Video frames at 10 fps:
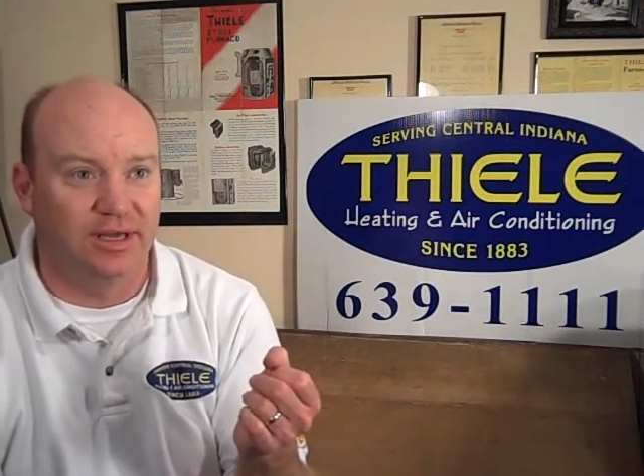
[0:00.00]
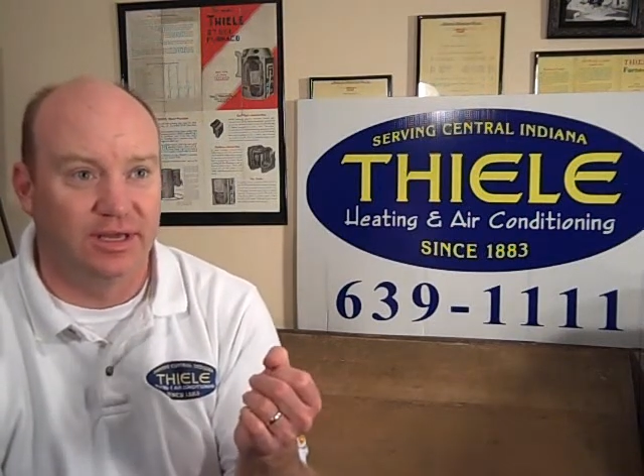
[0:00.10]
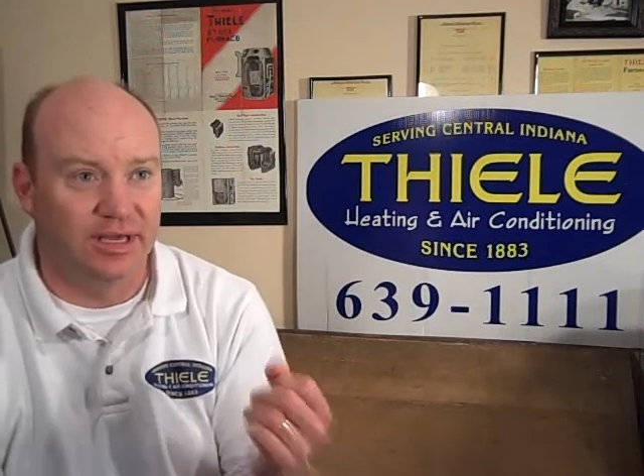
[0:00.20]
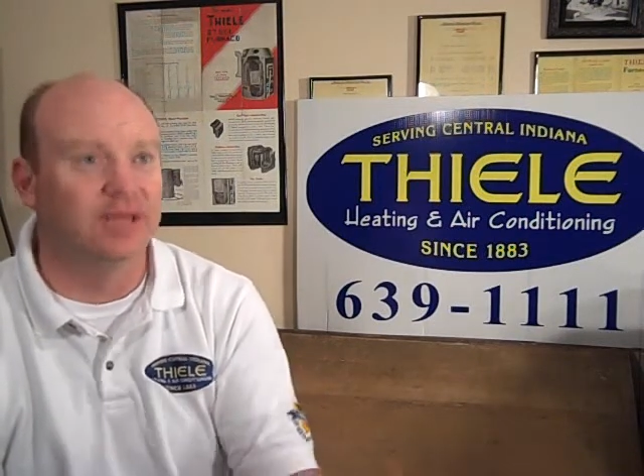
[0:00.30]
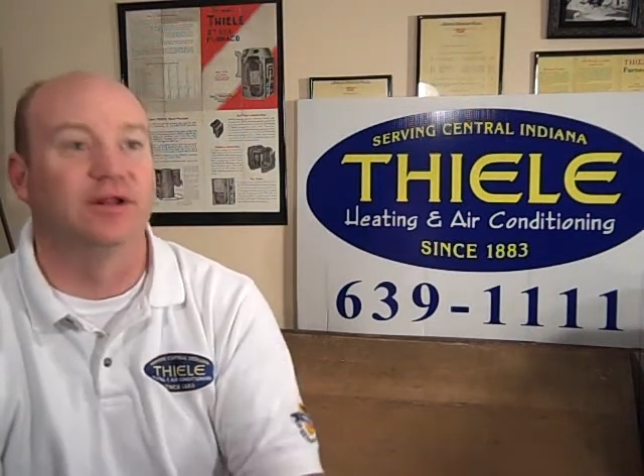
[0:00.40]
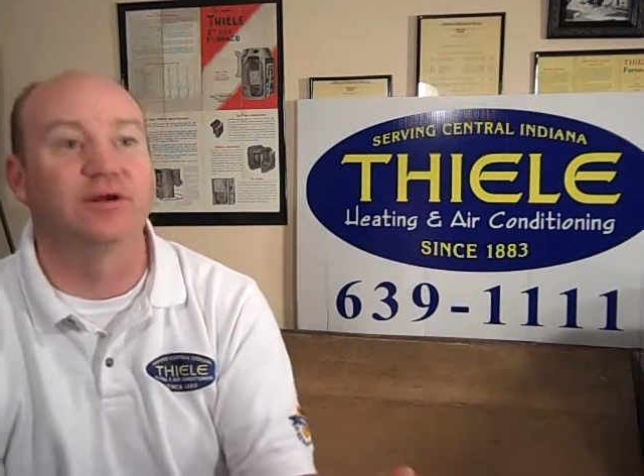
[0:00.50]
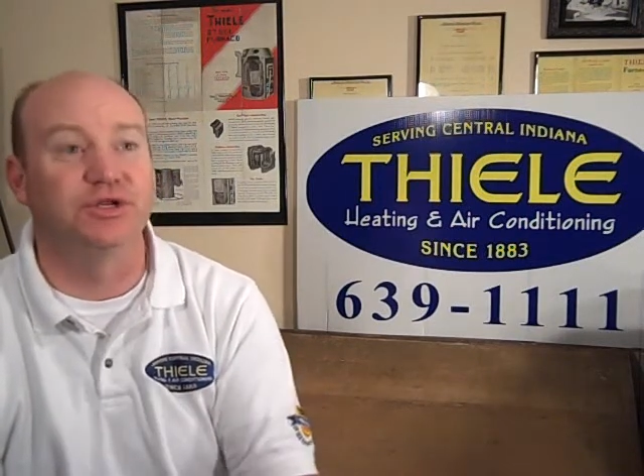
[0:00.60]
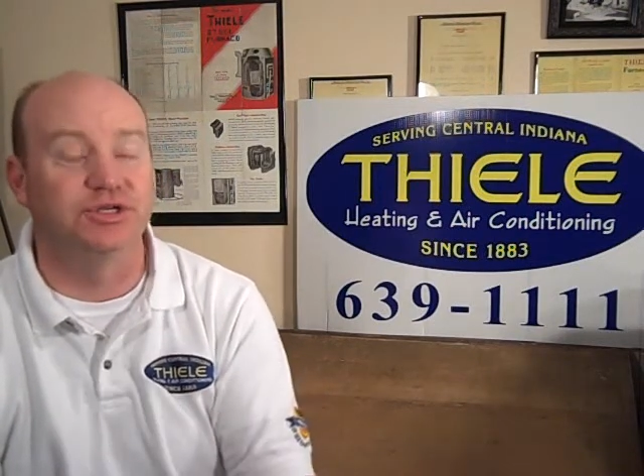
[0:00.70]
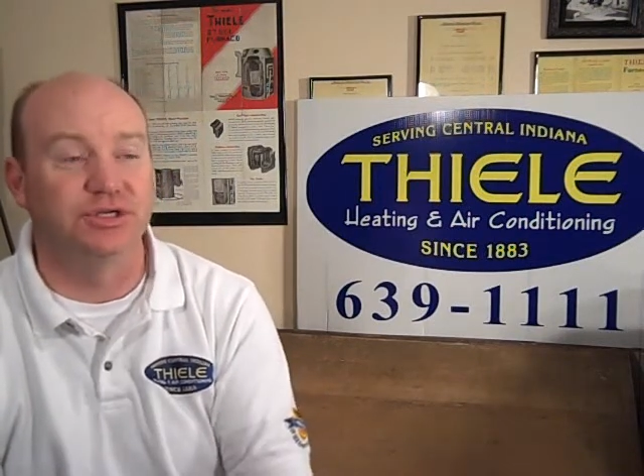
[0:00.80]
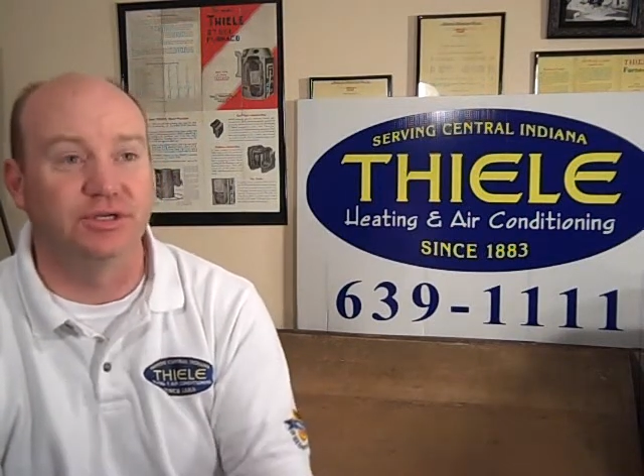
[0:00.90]
heating and air
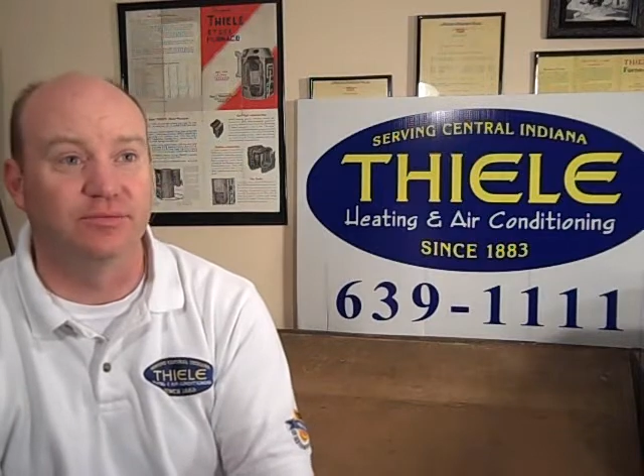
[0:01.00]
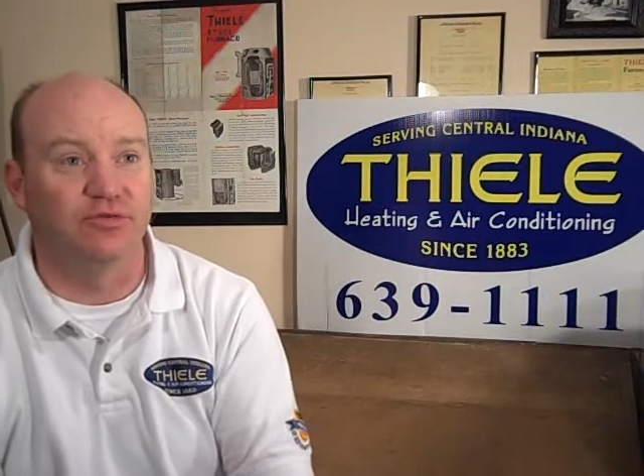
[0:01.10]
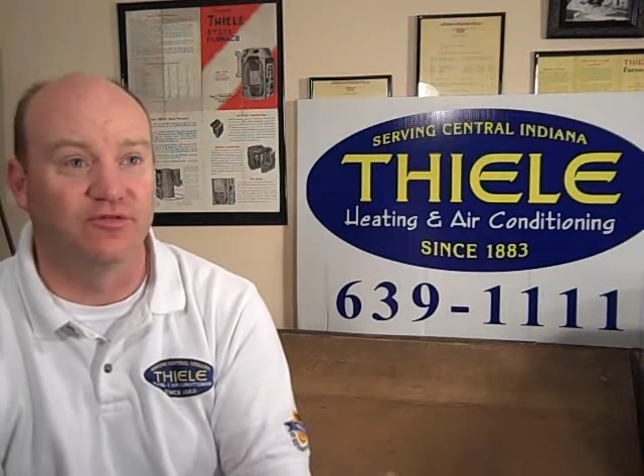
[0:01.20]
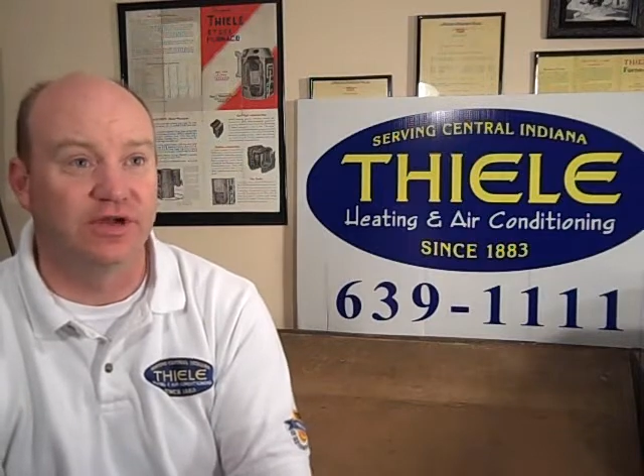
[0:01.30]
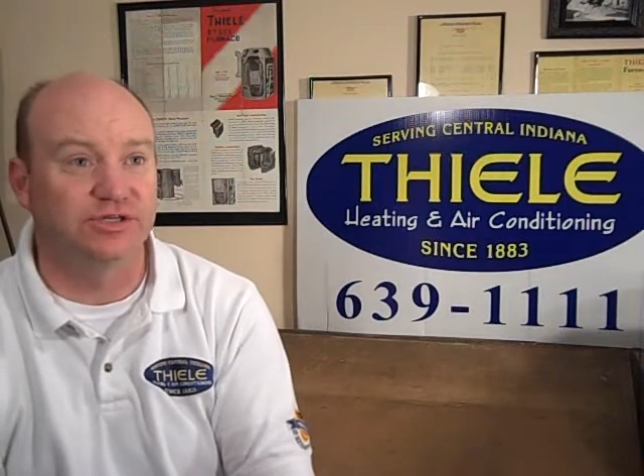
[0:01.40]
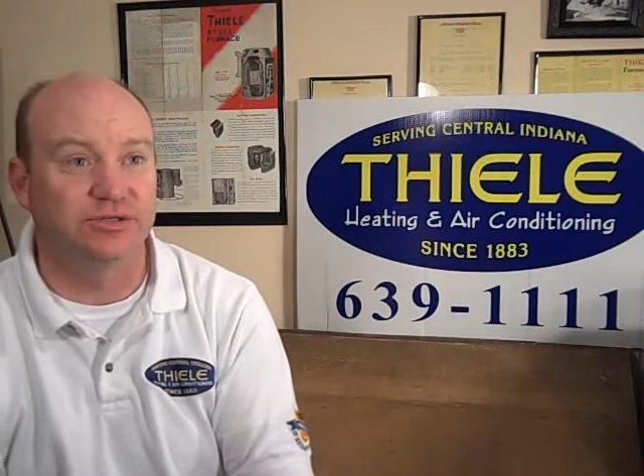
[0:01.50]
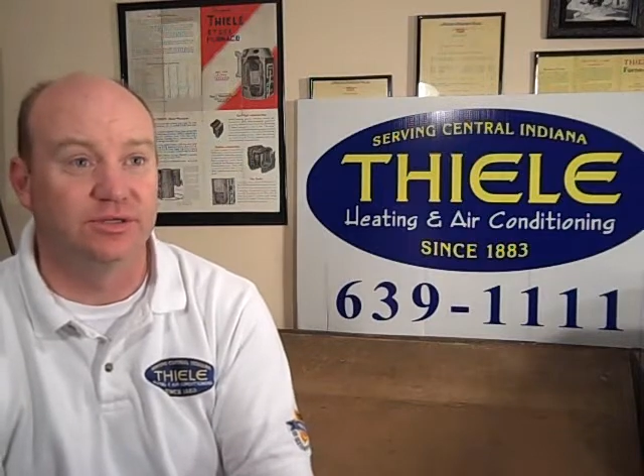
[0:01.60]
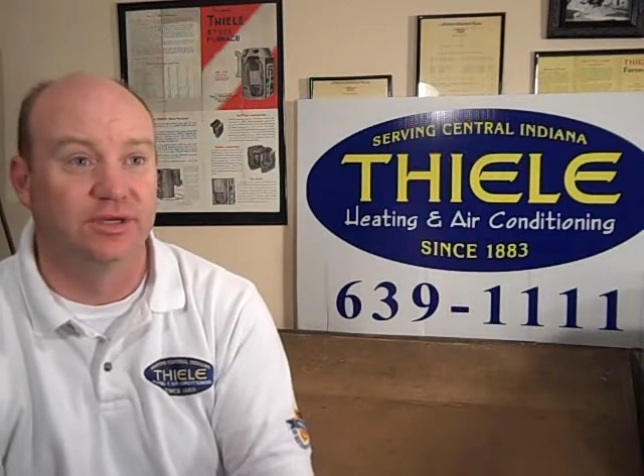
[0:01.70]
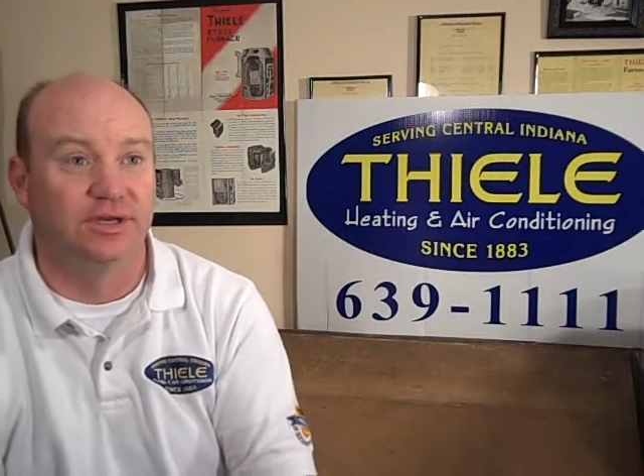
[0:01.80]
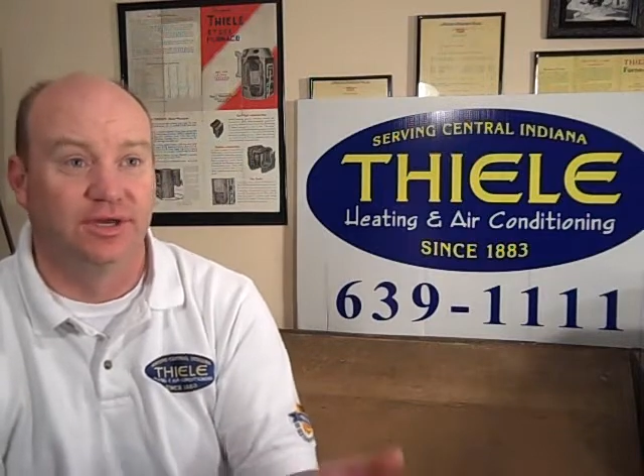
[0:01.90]
conditioning professional